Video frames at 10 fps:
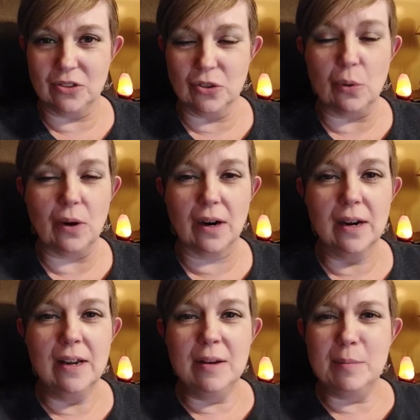
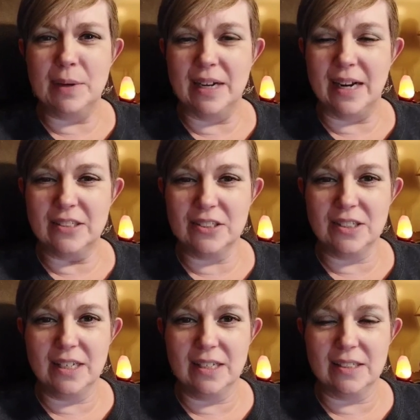store, but I just
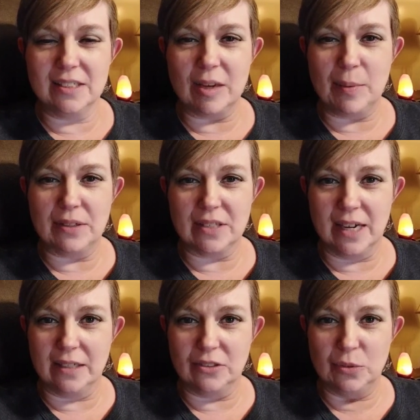needed to step
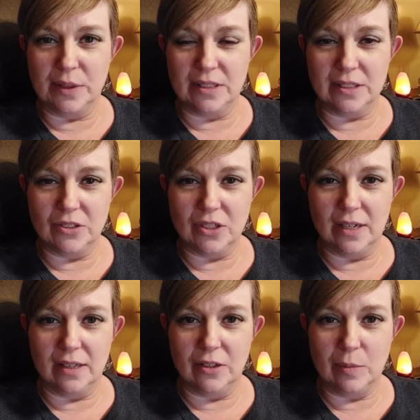outside and enjoy the
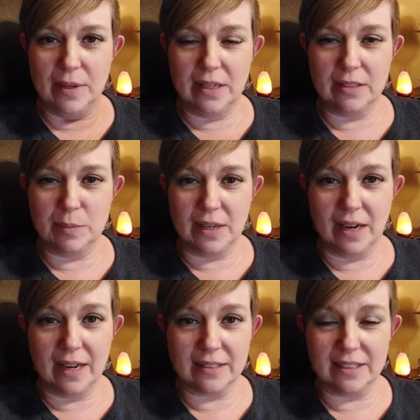sunshine a little bit. It's been
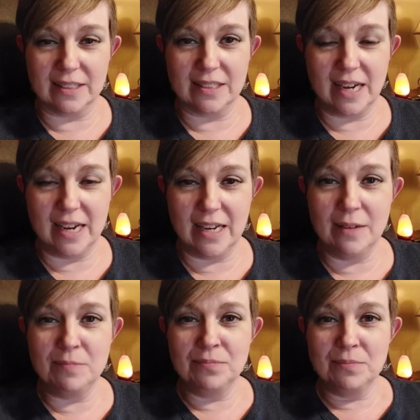a hectic
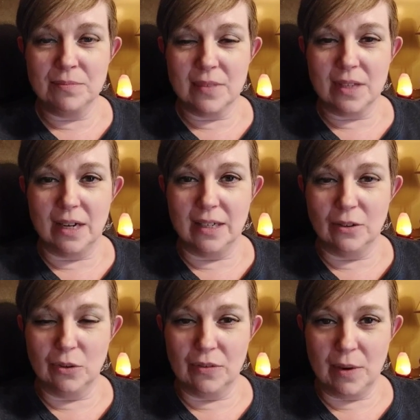day. I
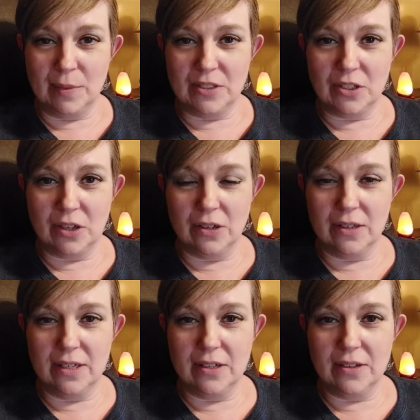don't know if I mentioned
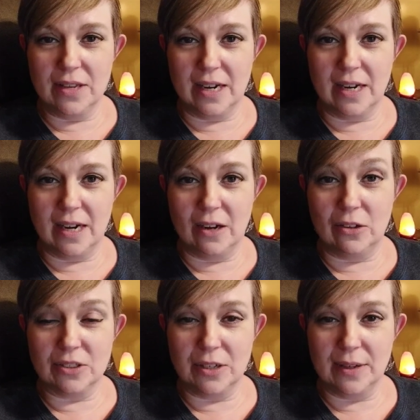earlier that I
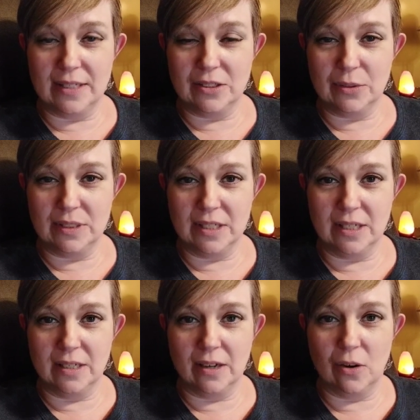also had to
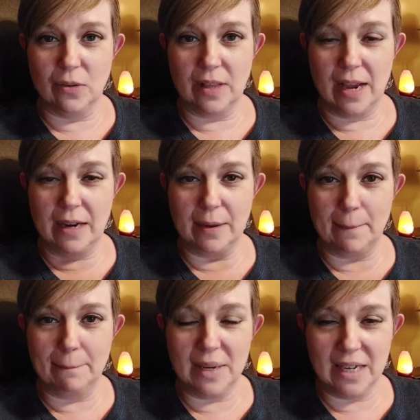attend an online
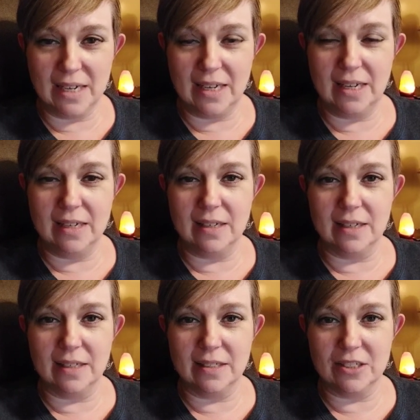meeting
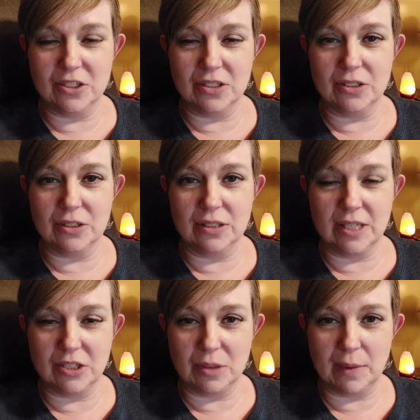in addition to
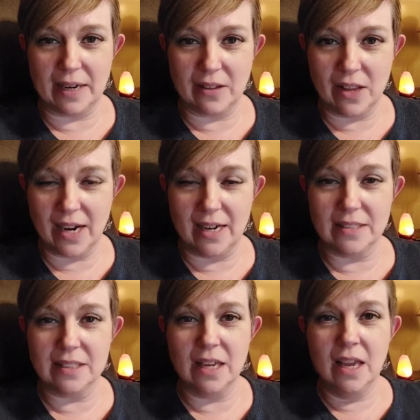teaching my
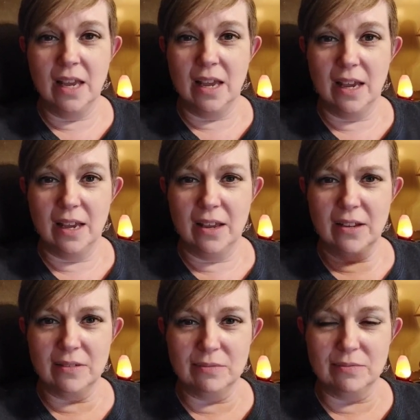class.
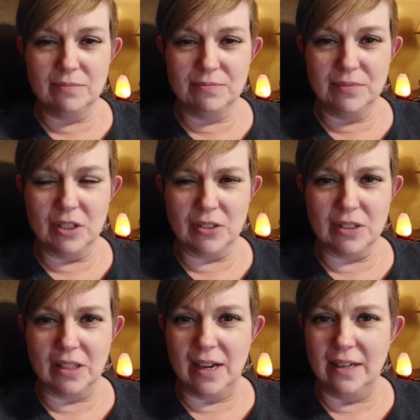And
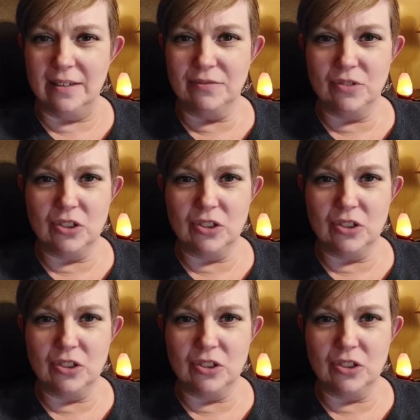there's a lot of